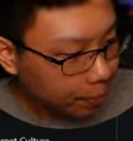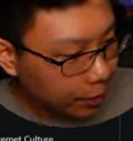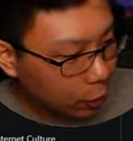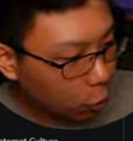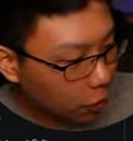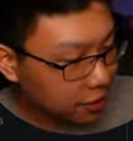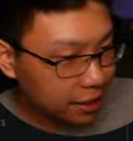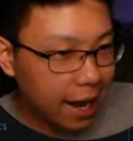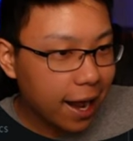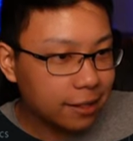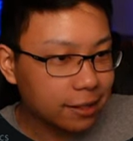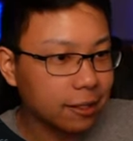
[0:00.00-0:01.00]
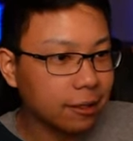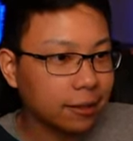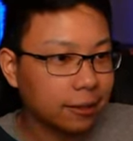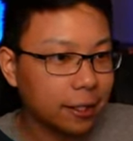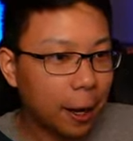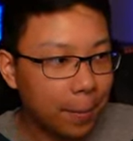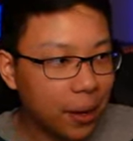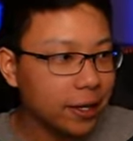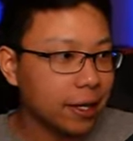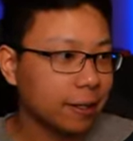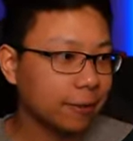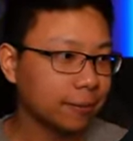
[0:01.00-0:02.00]
What's the answer?
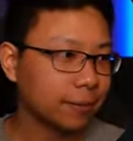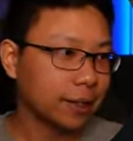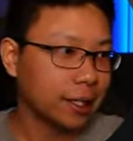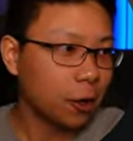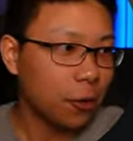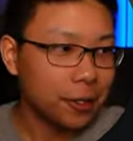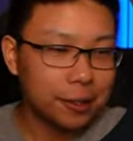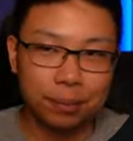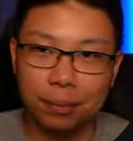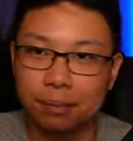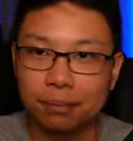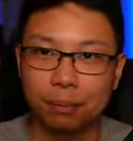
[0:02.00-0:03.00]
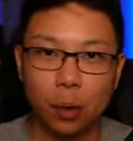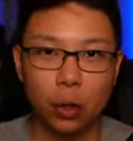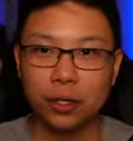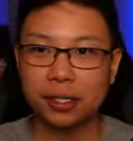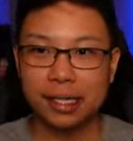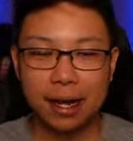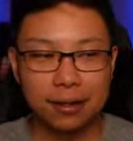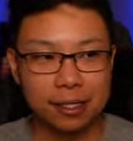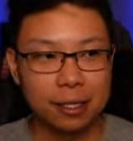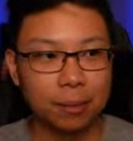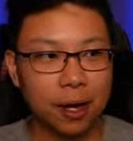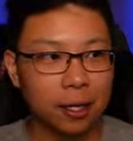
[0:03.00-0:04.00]
Money. It always boils down to
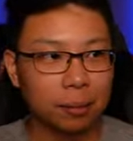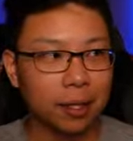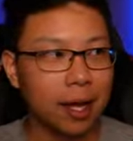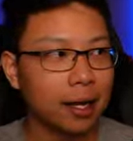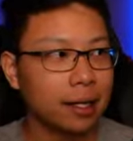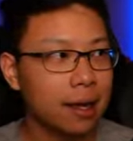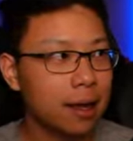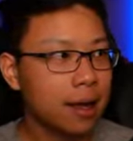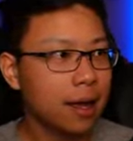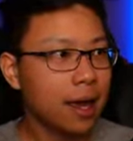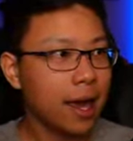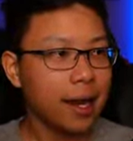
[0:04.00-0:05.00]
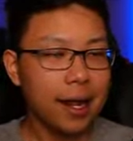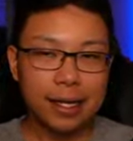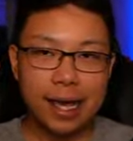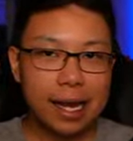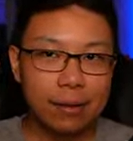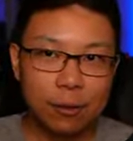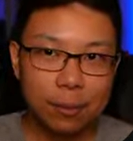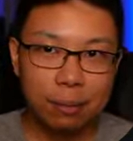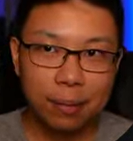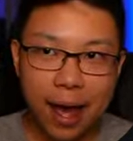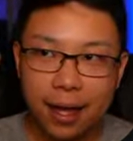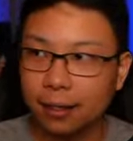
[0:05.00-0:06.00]
the bottom line. And I can't even be
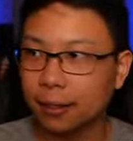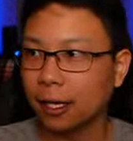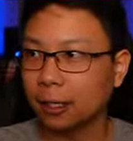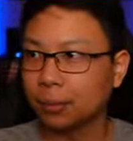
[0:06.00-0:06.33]
mad at, at